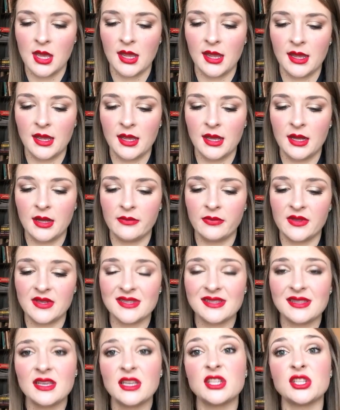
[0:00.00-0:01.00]
And
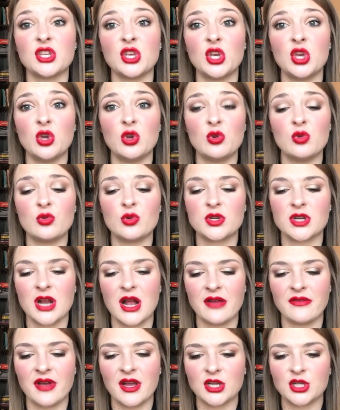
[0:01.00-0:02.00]
this thing is huge.
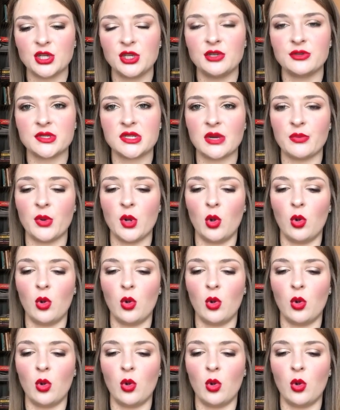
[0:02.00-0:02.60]
I've actually used up a